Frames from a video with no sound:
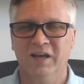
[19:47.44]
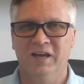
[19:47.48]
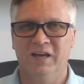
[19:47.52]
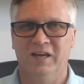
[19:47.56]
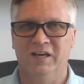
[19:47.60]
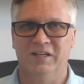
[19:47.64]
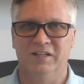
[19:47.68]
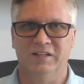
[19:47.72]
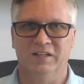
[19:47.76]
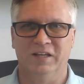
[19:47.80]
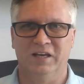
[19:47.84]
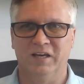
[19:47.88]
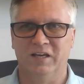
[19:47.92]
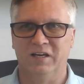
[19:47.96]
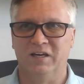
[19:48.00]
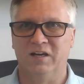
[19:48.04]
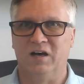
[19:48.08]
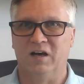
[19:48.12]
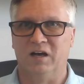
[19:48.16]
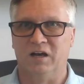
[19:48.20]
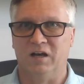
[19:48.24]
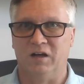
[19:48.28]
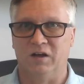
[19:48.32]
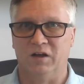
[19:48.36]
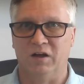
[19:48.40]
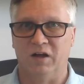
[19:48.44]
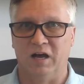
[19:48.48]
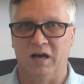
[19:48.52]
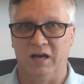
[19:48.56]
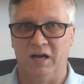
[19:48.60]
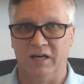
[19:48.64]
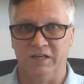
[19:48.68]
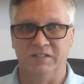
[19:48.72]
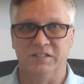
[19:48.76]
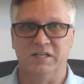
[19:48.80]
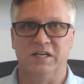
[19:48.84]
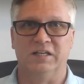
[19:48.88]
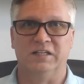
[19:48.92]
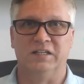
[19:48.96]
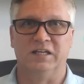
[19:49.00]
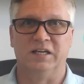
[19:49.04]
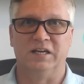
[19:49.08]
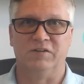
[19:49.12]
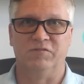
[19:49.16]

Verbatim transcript: And then I take that